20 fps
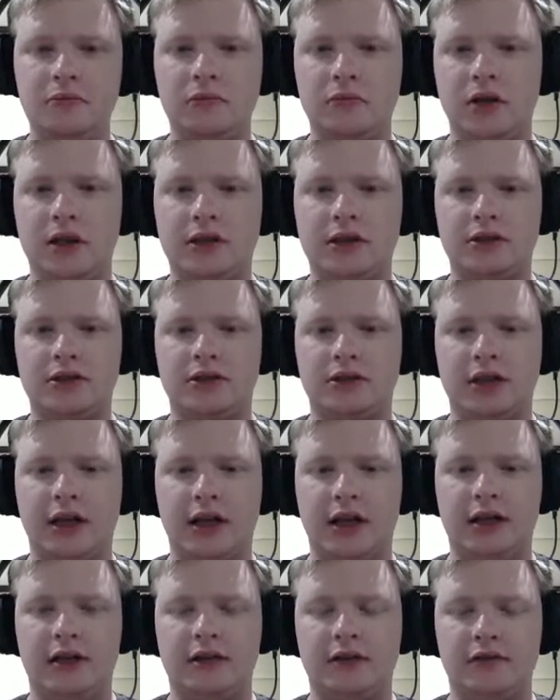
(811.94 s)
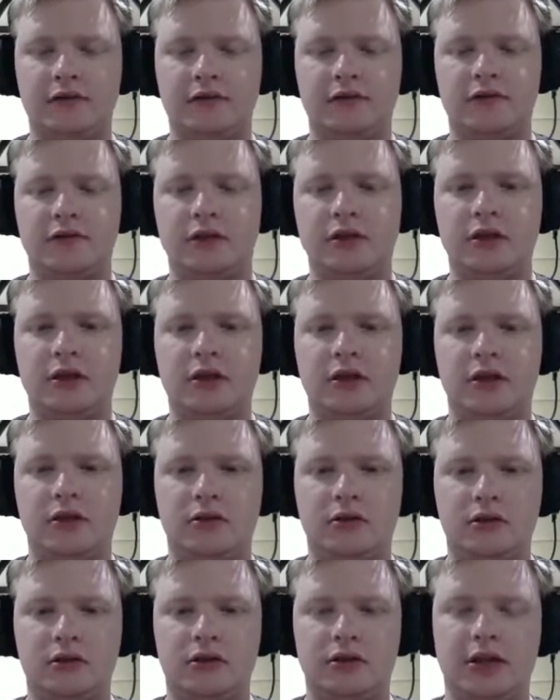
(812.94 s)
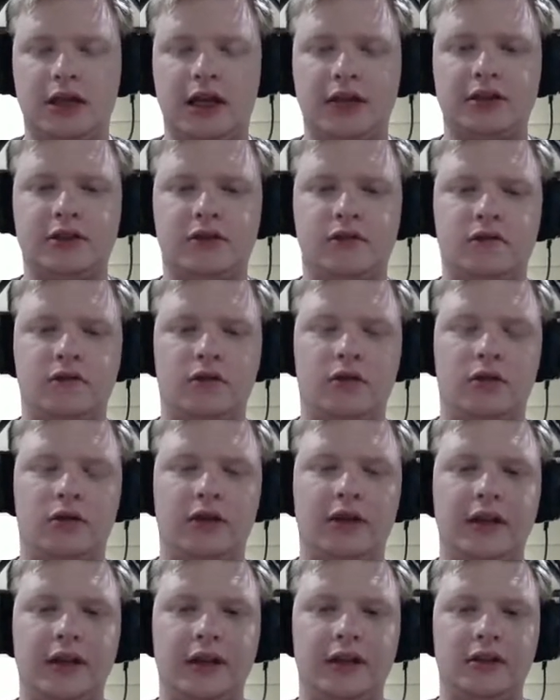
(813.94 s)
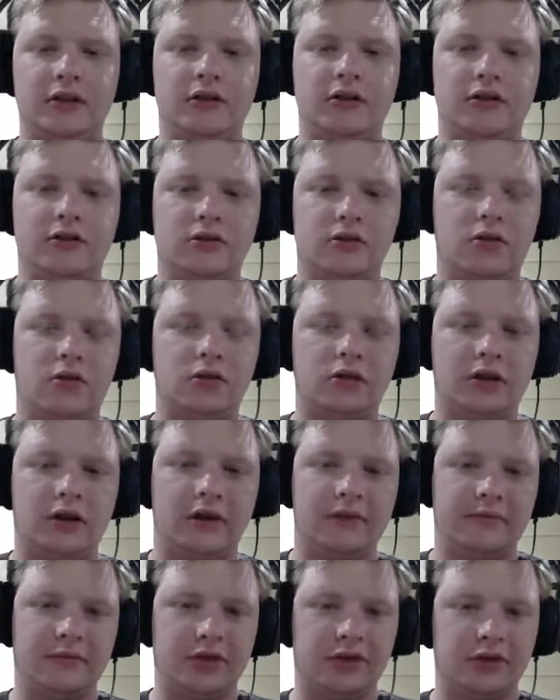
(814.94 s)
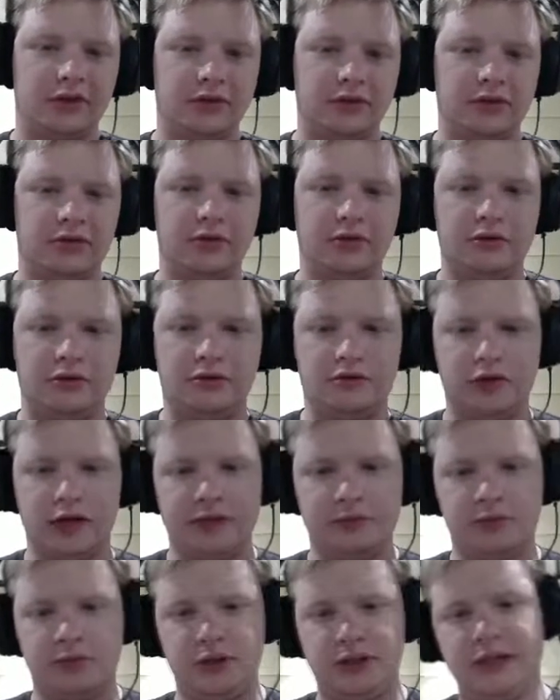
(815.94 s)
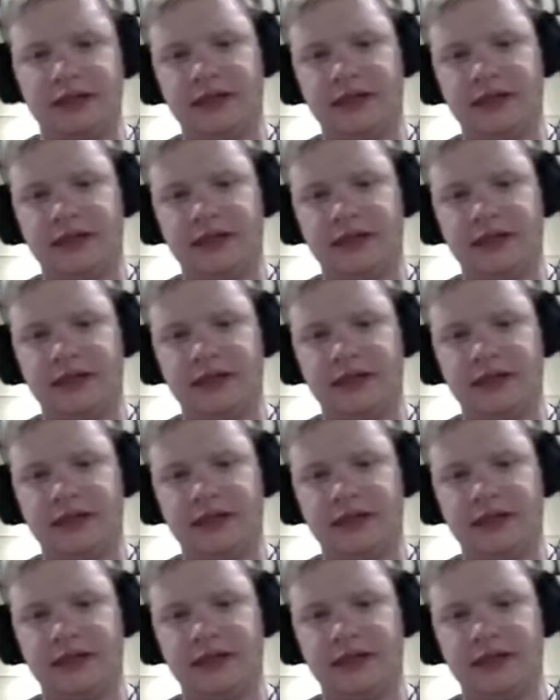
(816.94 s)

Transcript: And save studs for the score times 2 red brick